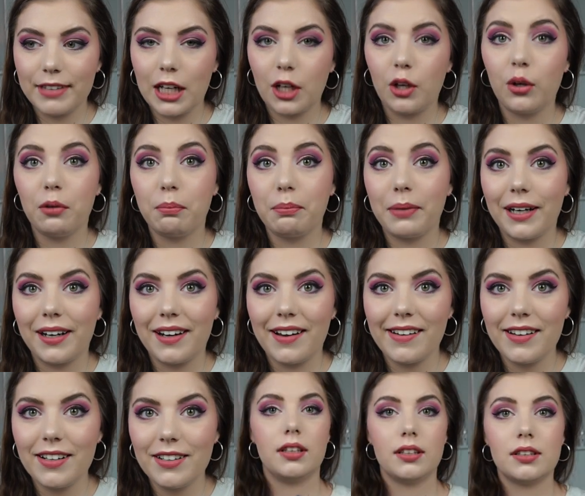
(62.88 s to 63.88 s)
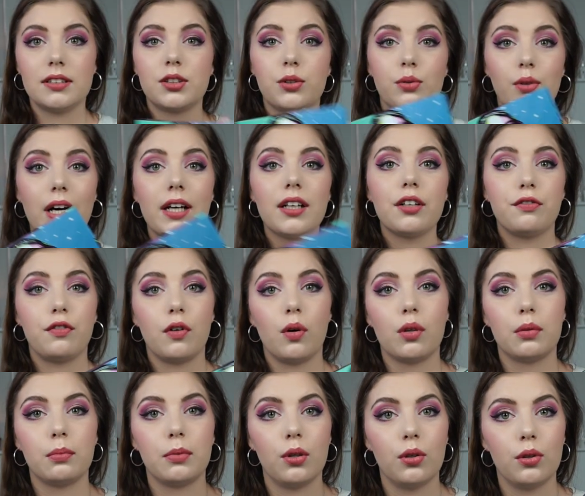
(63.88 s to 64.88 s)
a good buy. It's quite
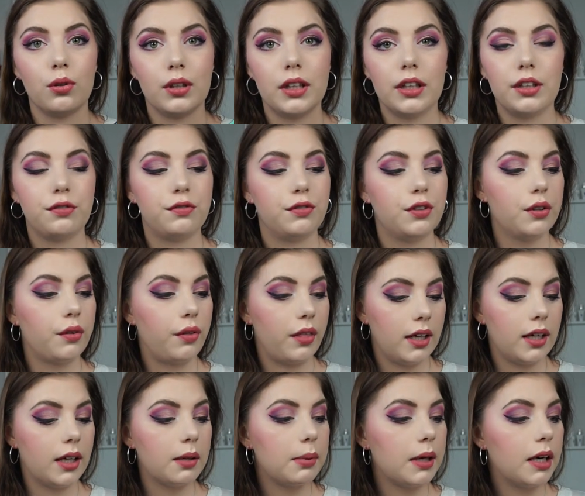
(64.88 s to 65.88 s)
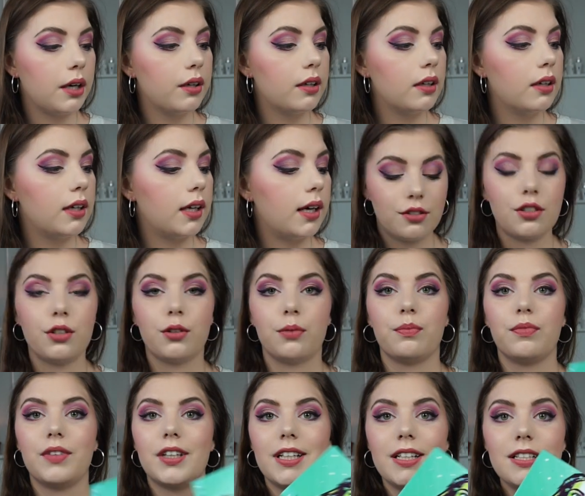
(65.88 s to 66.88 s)
affordable if you think about it. So
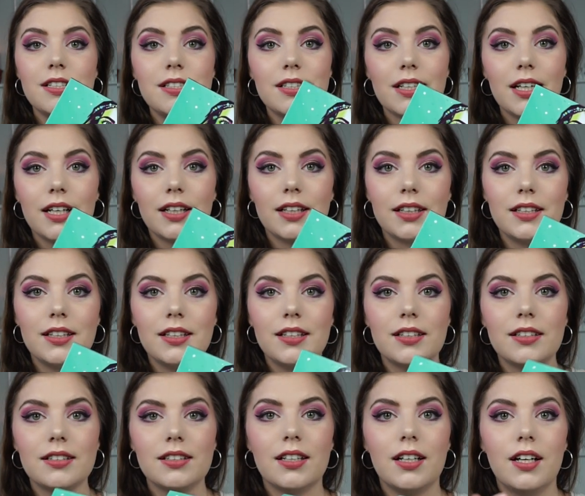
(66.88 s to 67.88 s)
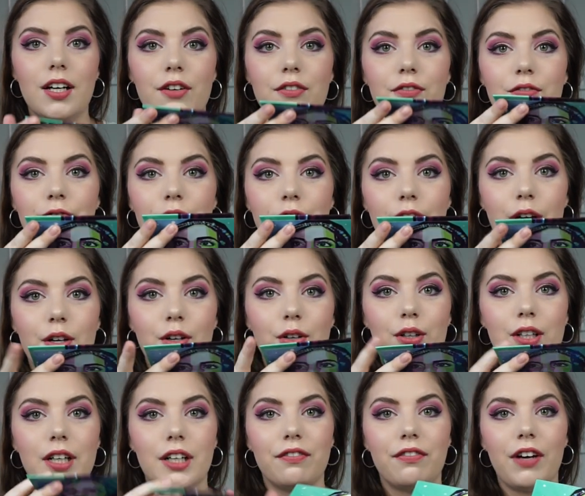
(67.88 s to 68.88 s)
the inside is
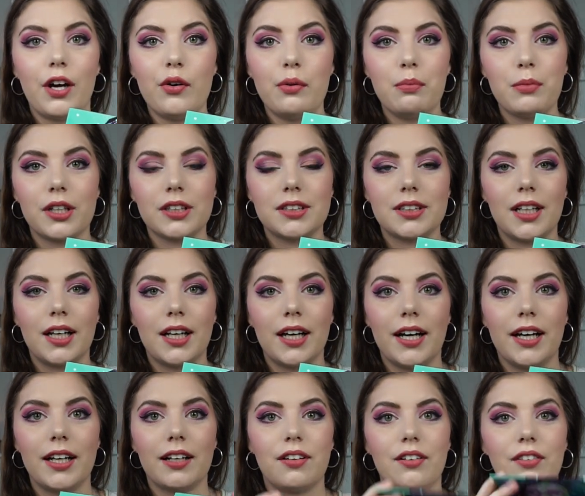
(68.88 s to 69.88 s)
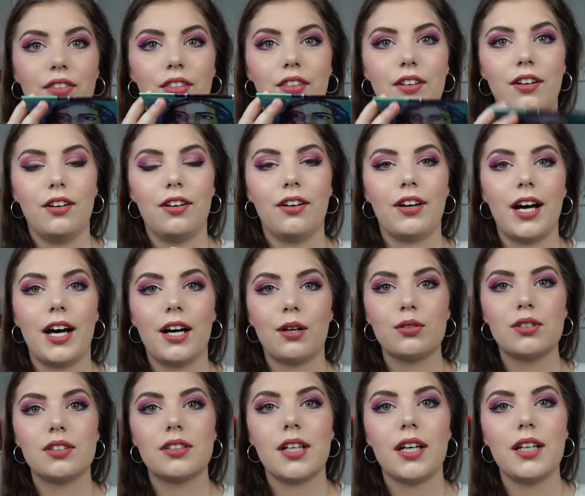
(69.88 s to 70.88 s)
looking very much like the
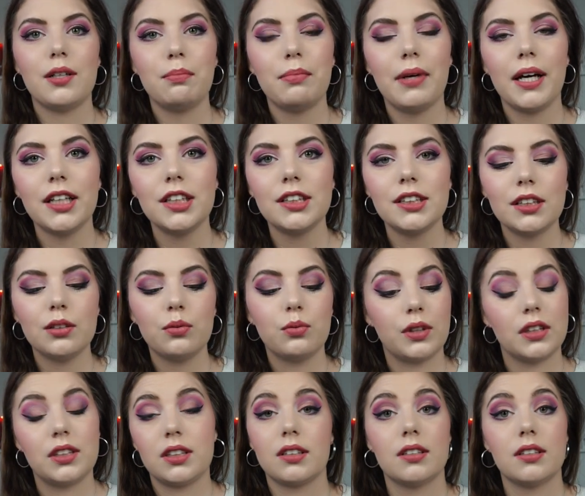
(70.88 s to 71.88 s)
outside packaging, which